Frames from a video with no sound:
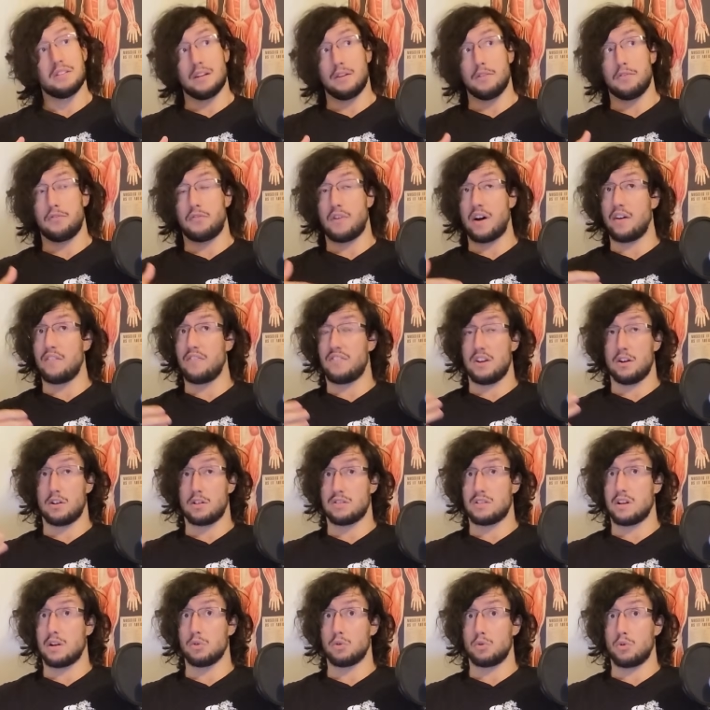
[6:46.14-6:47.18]
Then five
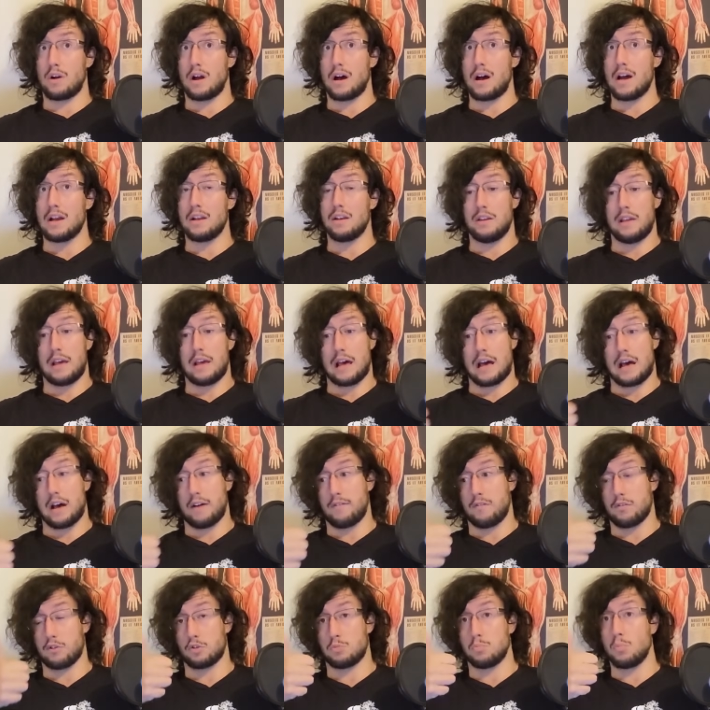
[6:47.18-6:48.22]
years down the line, they
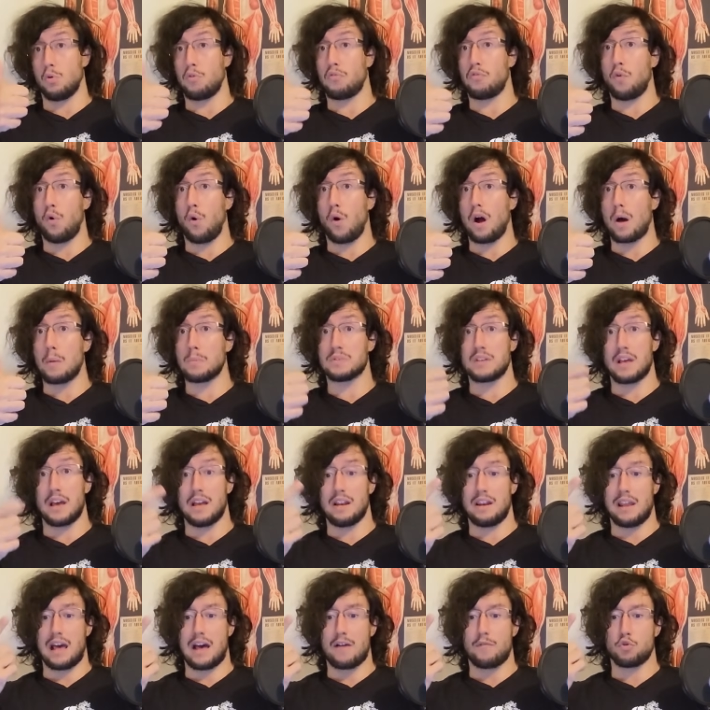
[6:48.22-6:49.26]
have small forearms
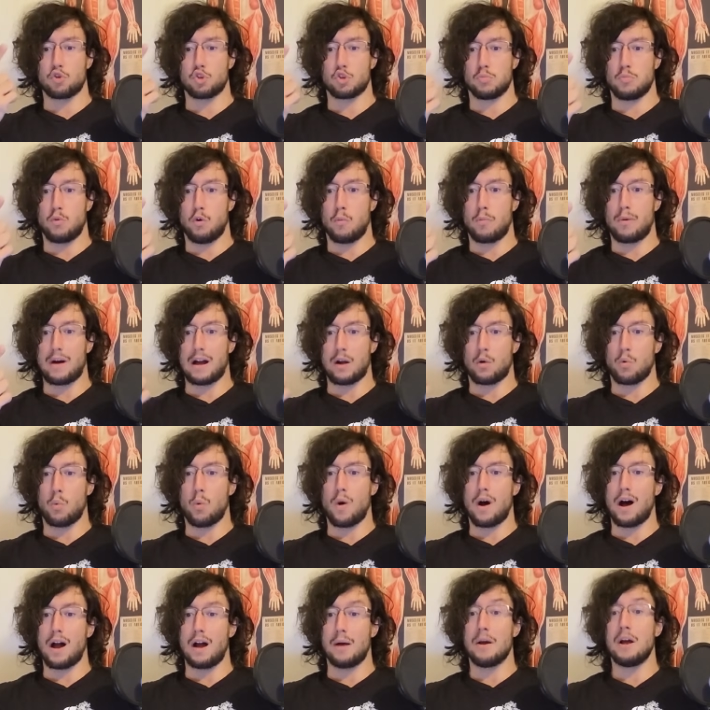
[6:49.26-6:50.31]
and they have a small back.
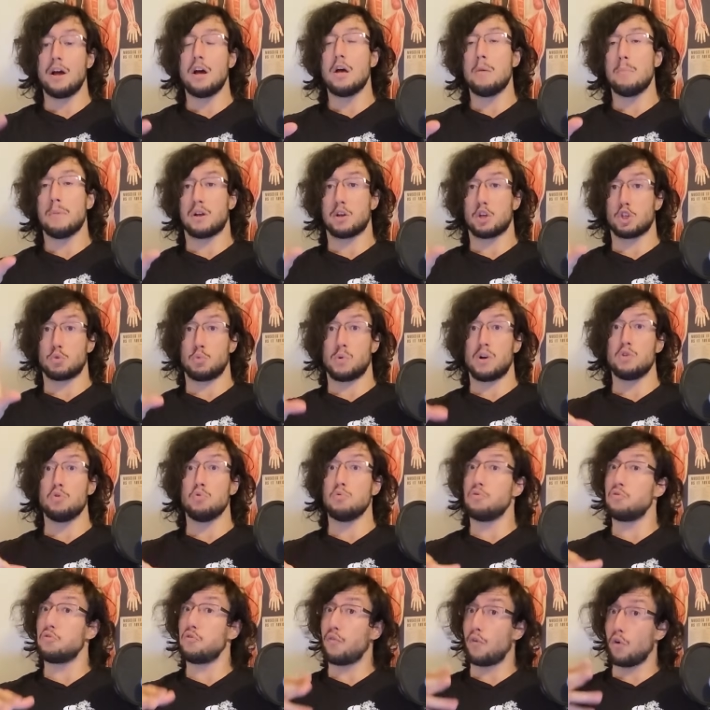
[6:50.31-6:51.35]
Why? Because when
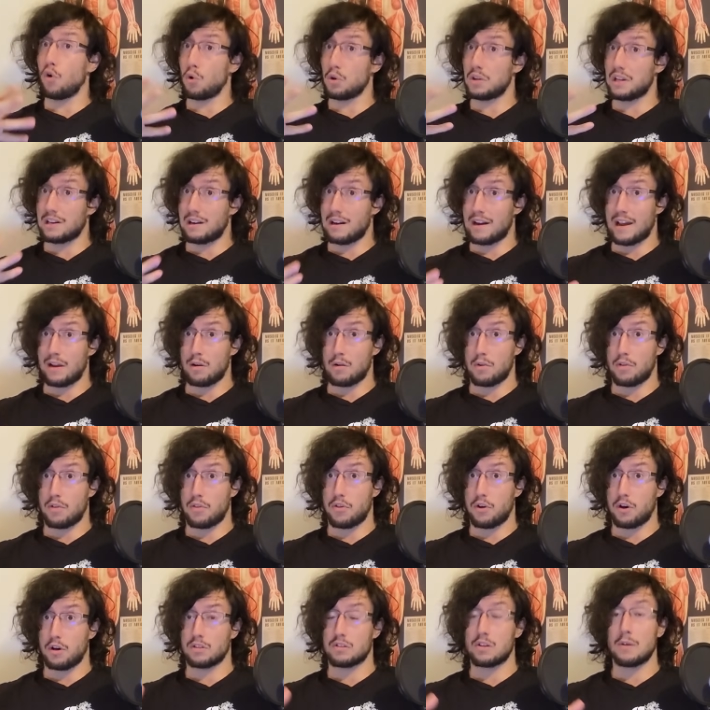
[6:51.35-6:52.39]
you follow that line of
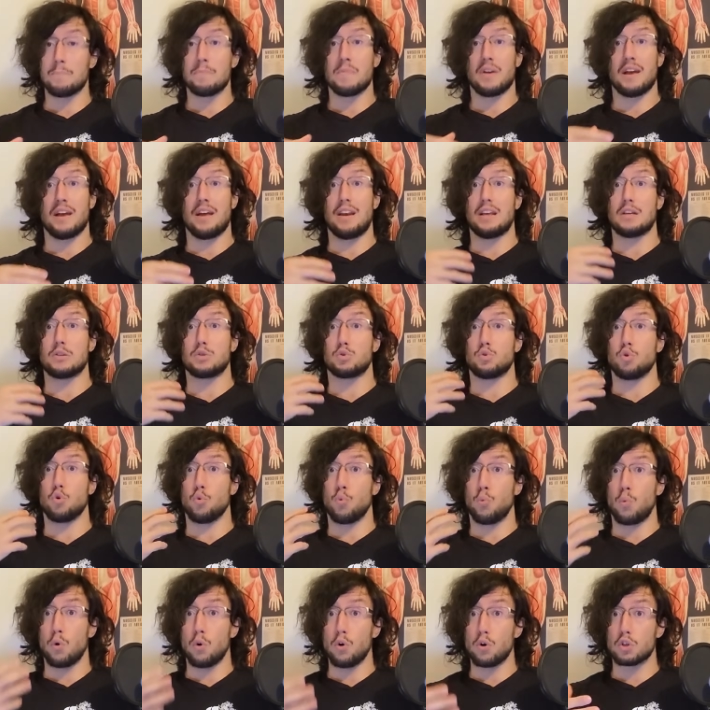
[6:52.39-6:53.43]
thought, it is the
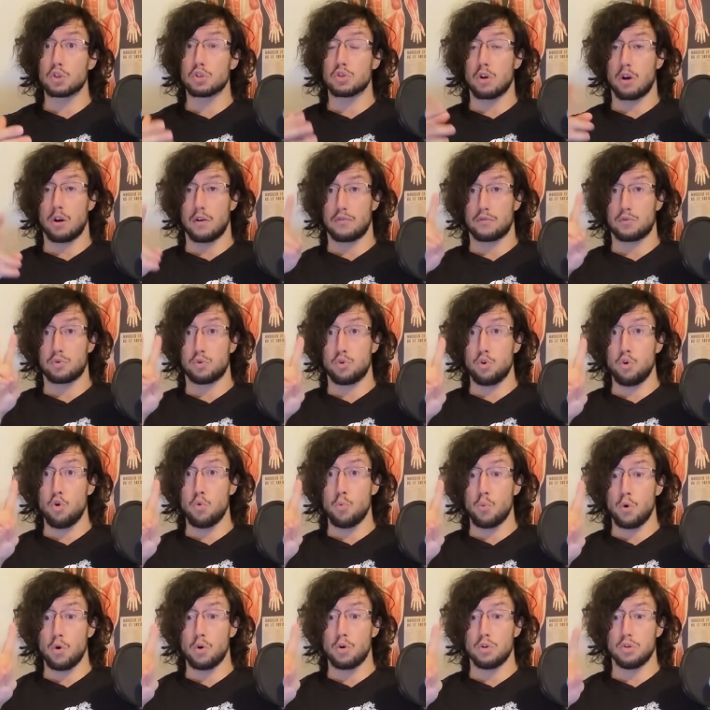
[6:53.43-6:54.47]
worst of two
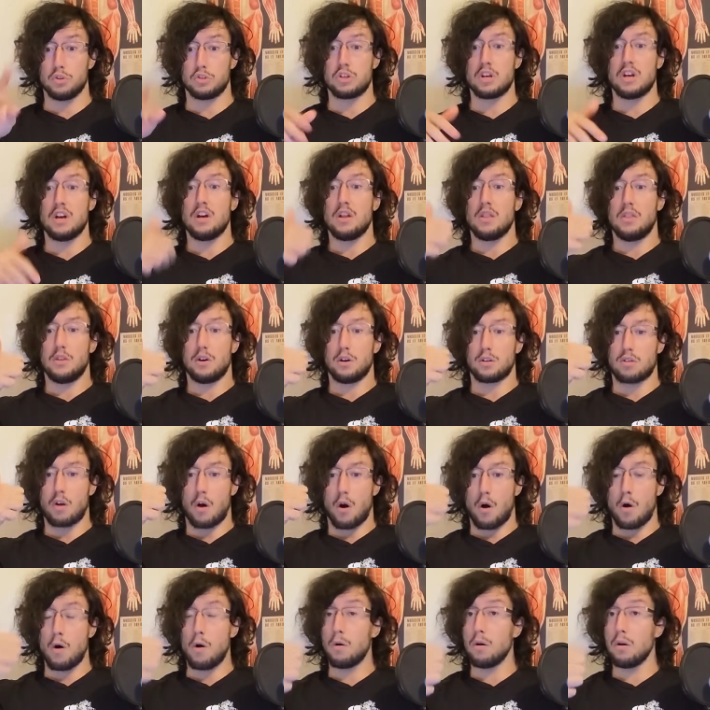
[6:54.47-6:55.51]
woods. Not
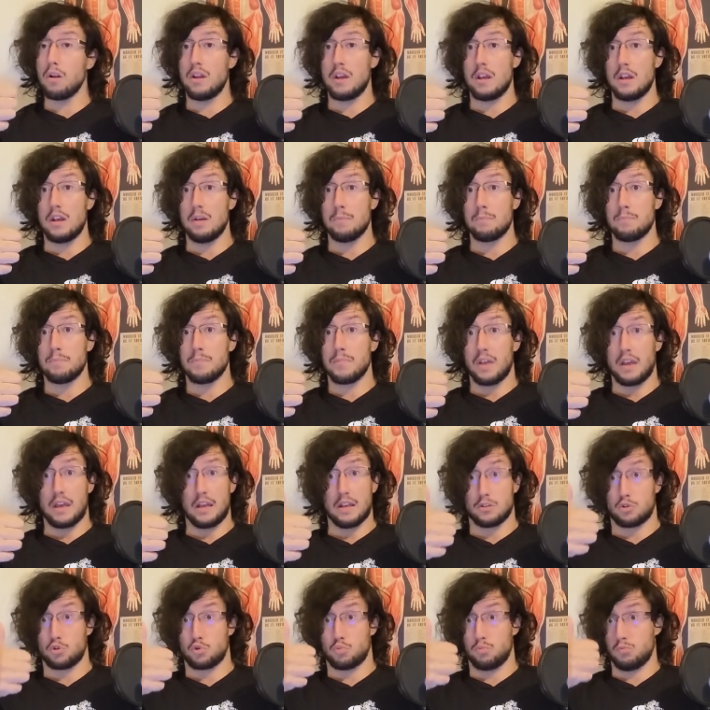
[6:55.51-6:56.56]
only
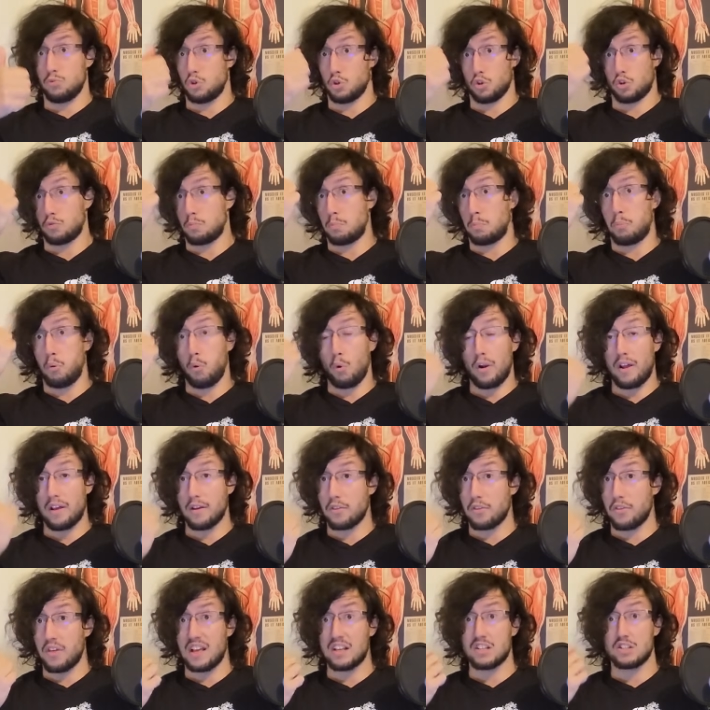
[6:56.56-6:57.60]
is just
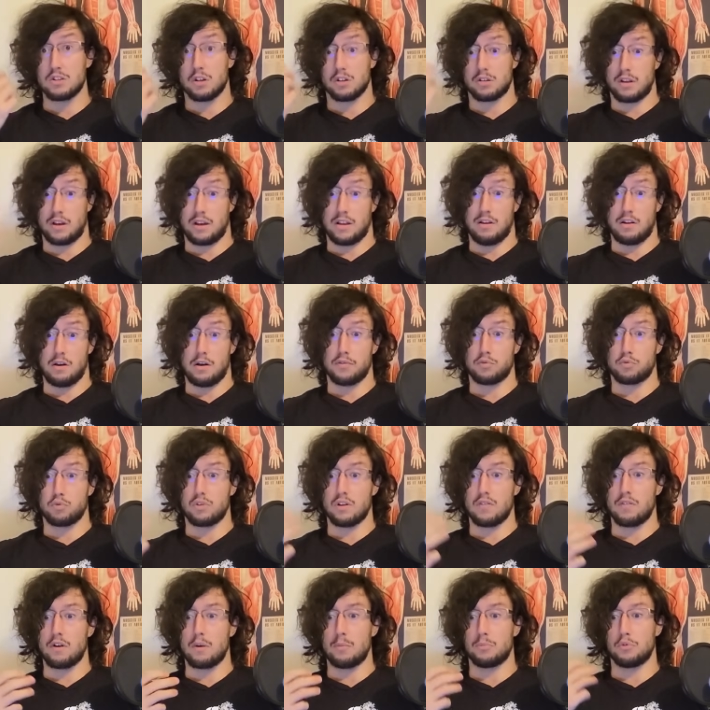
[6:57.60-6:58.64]
pulling things not enough to
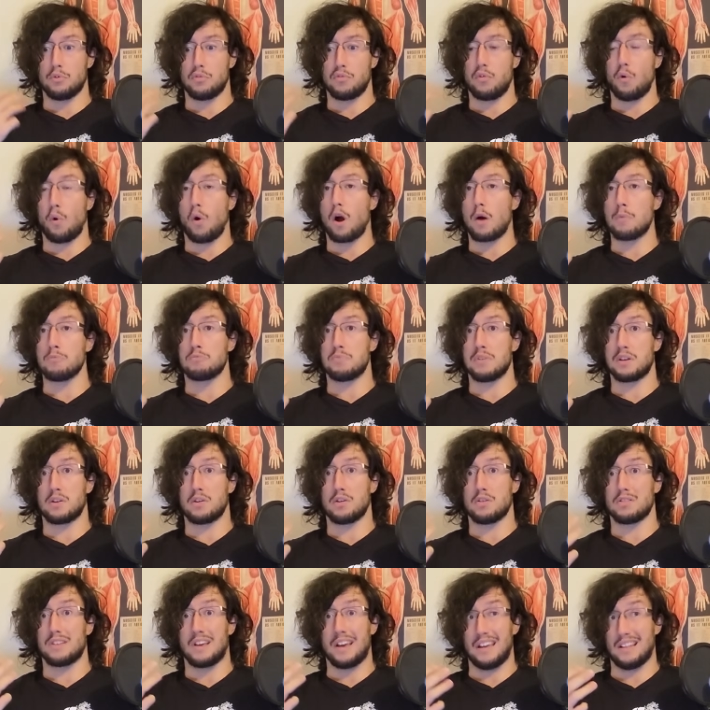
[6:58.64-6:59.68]
develop the forearm
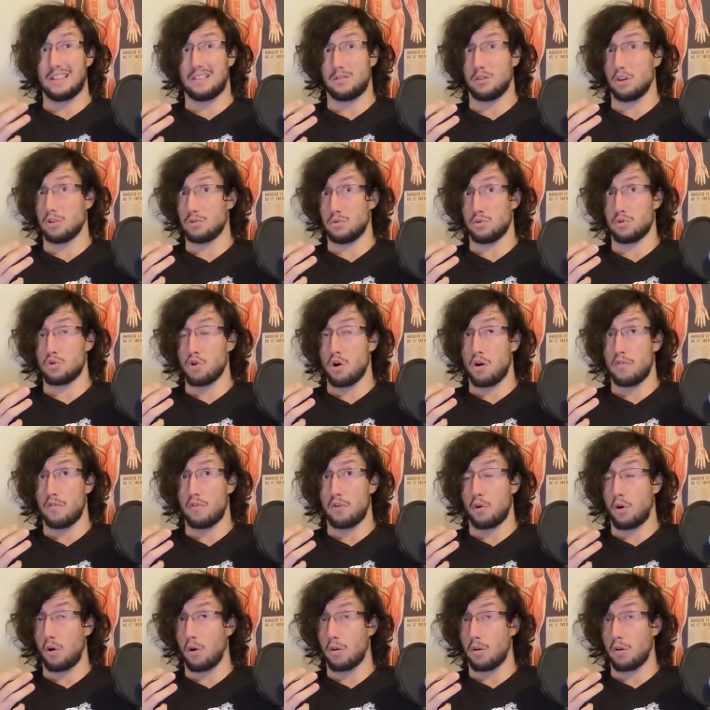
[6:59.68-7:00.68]
because it doesn't cover